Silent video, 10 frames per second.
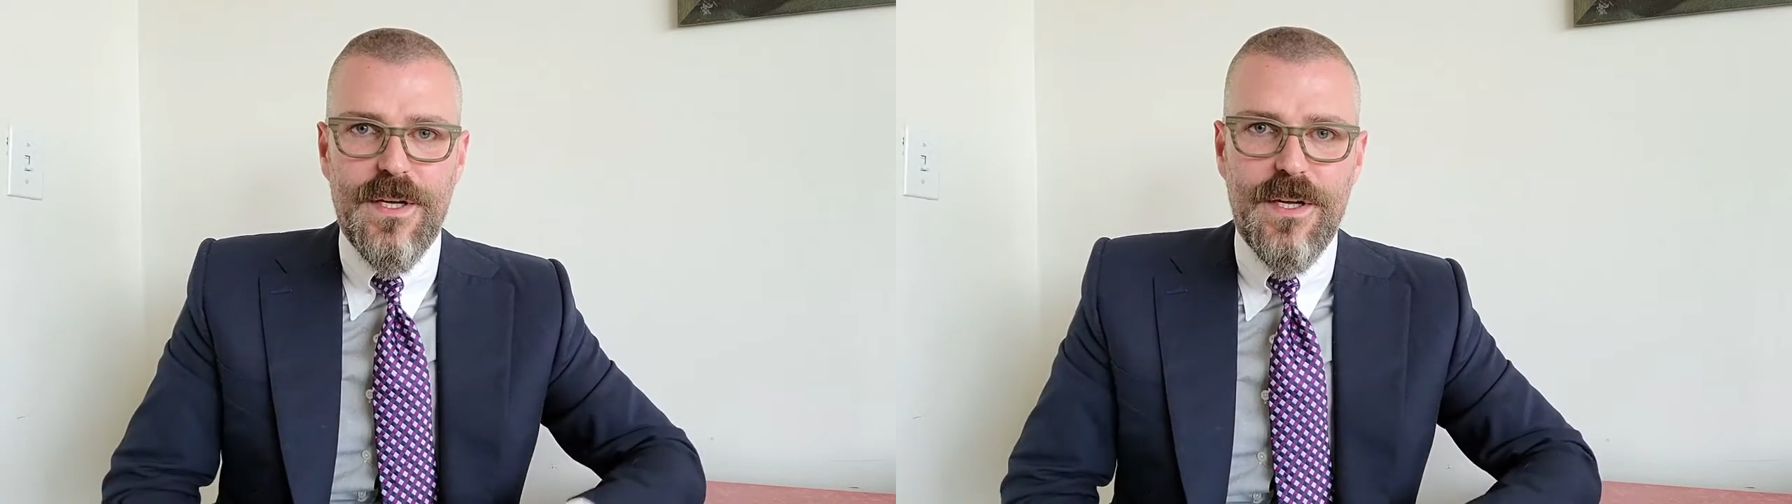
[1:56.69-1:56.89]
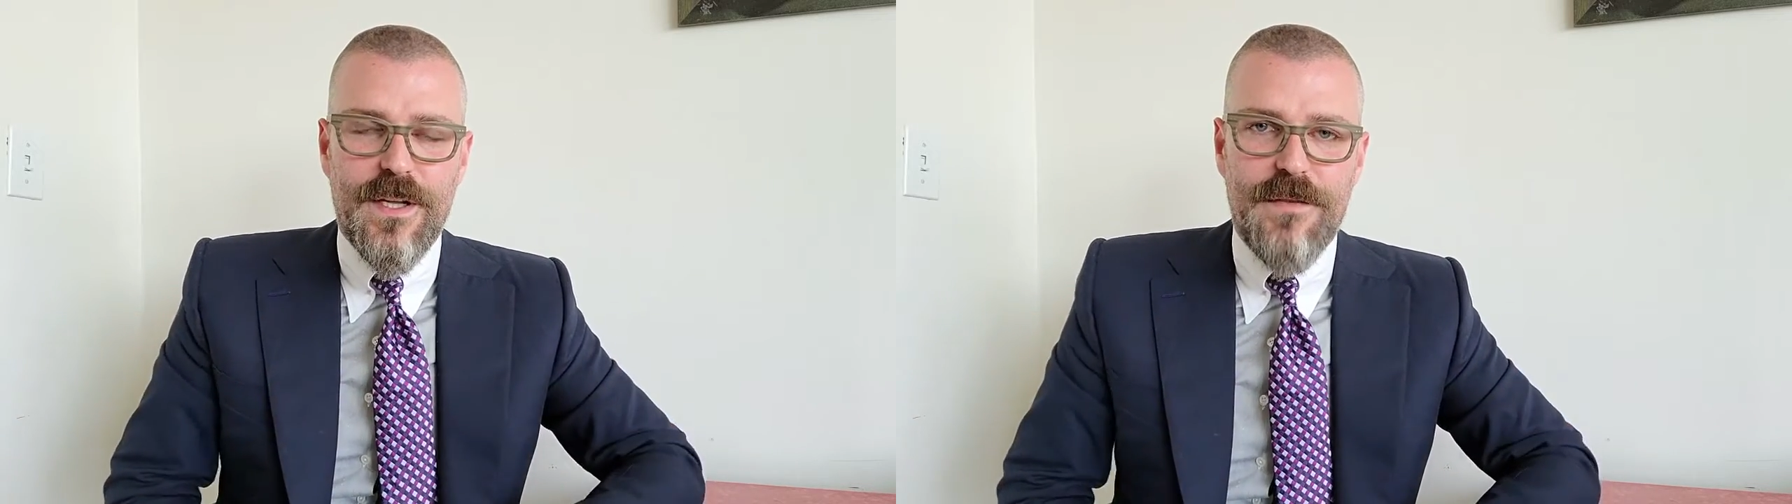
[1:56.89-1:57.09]

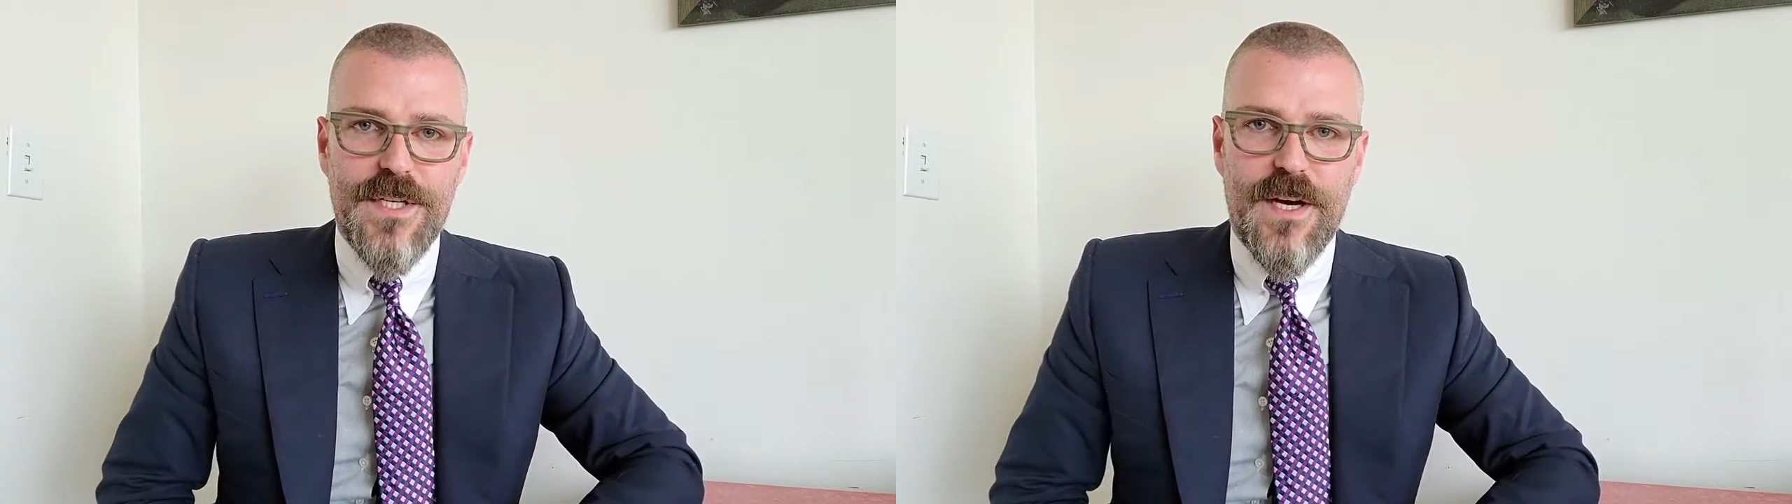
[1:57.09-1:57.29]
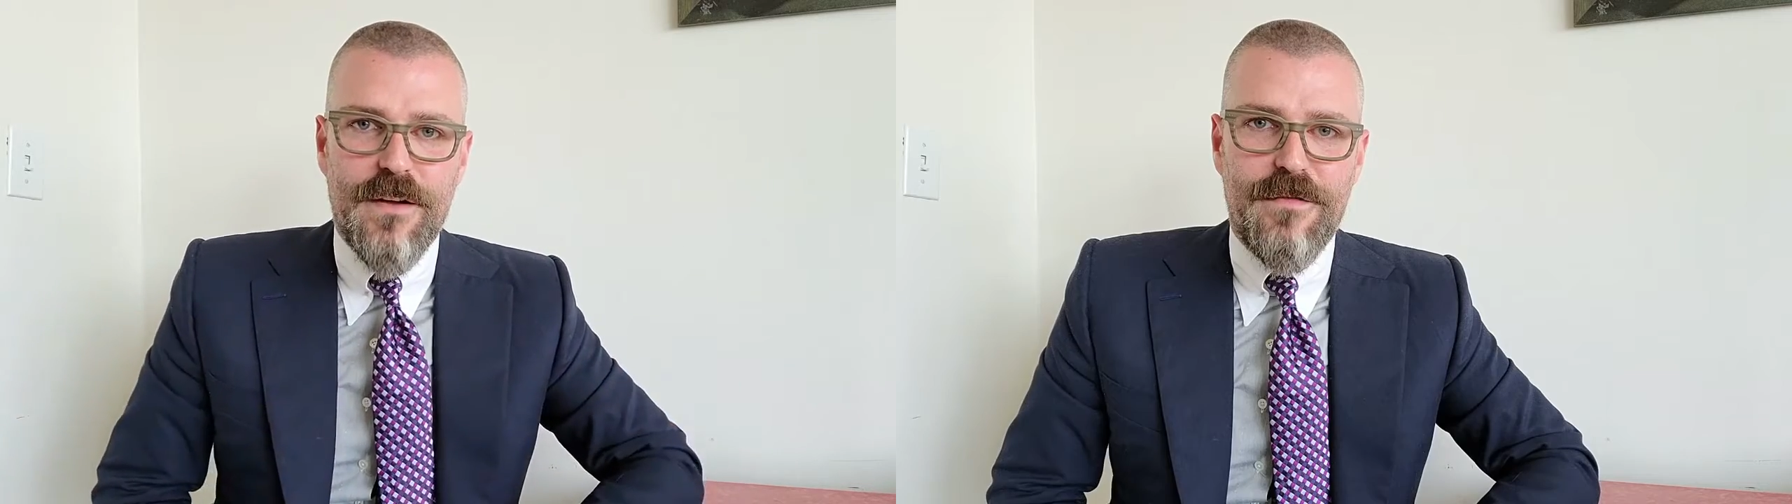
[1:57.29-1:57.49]

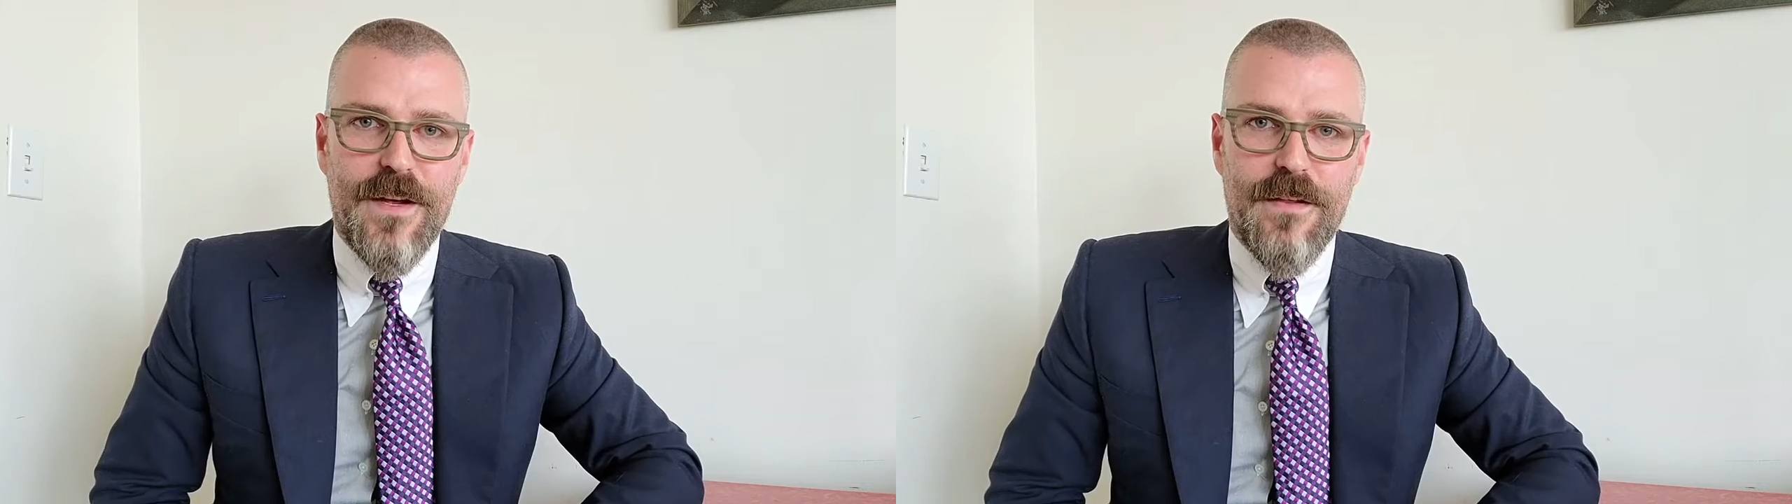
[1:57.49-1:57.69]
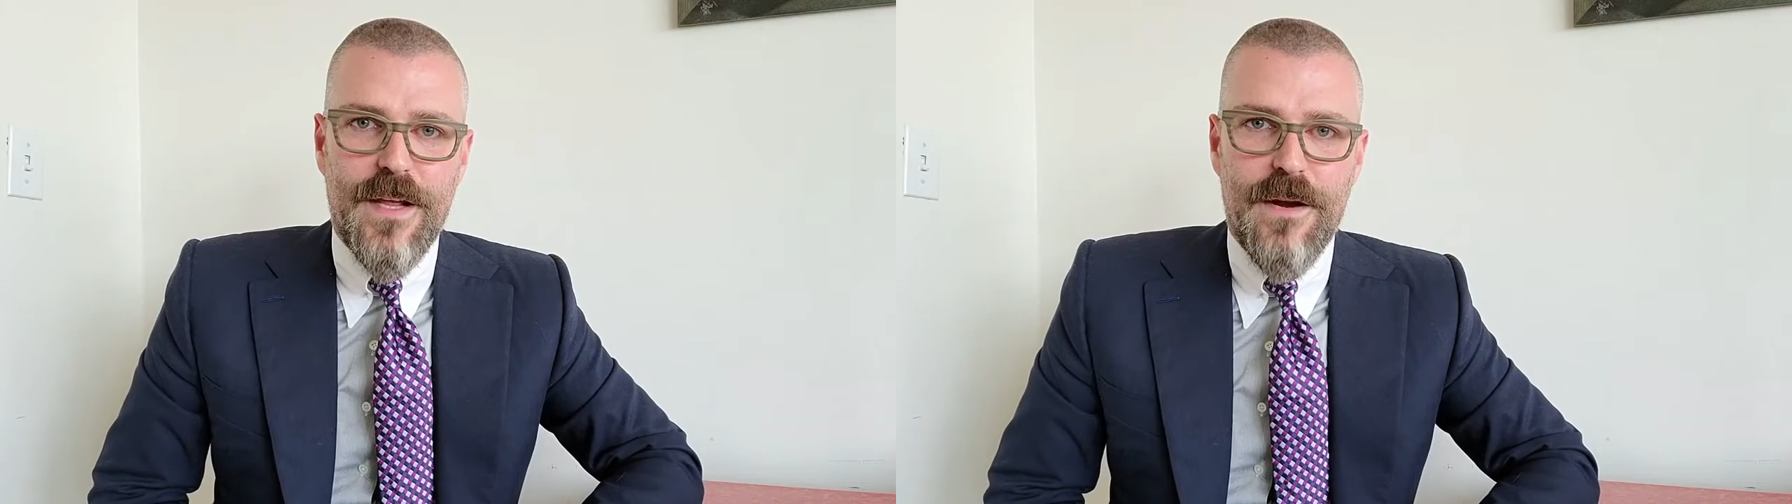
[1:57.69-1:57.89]
kind of
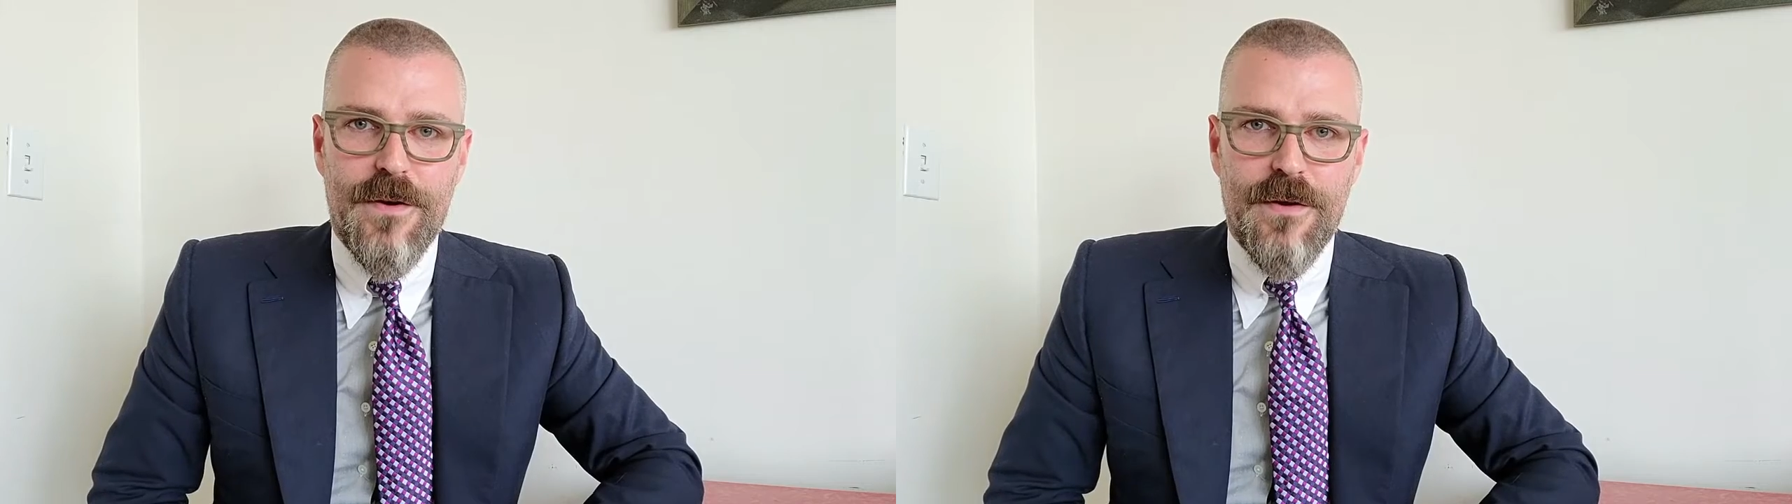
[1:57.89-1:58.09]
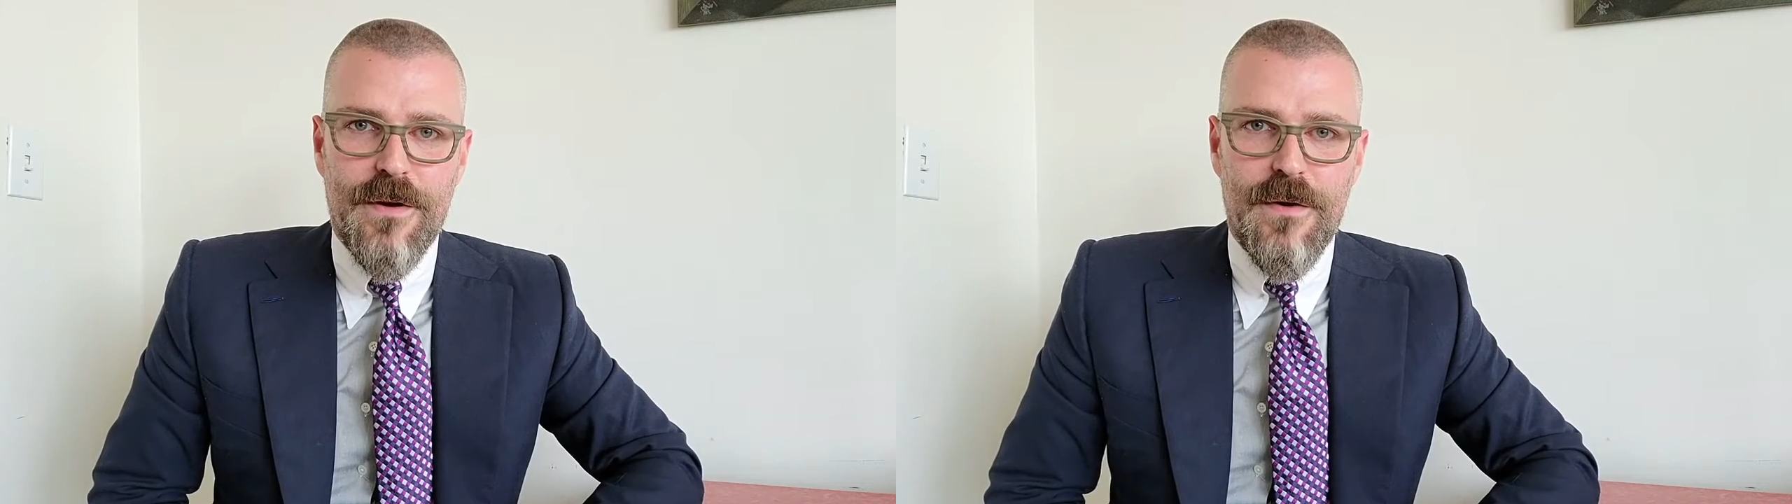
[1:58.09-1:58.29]
figure that out
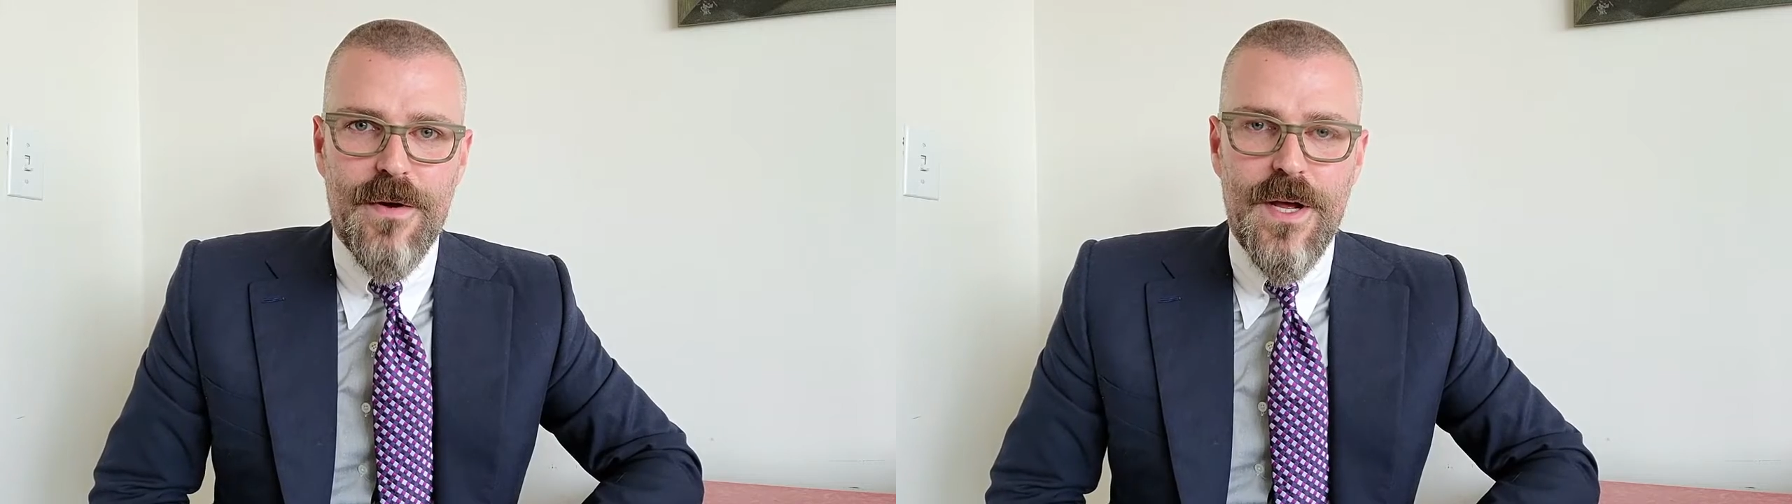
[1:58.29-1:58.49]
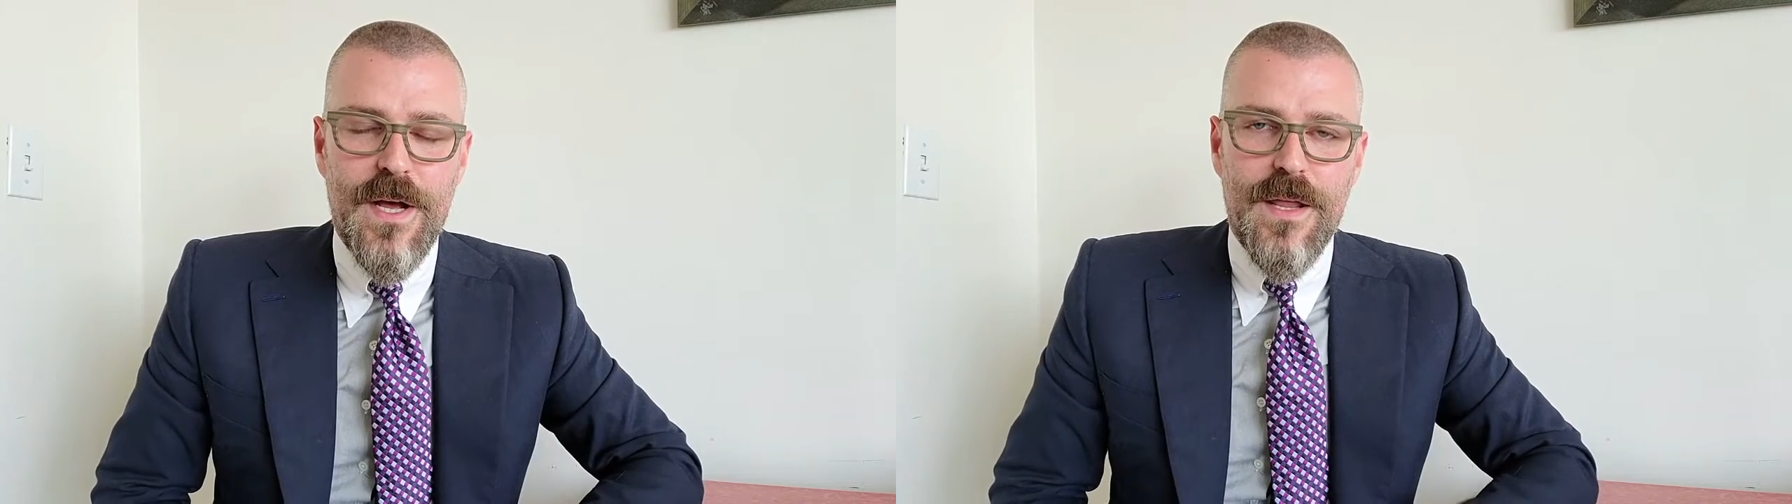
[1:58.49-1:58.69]
on your own.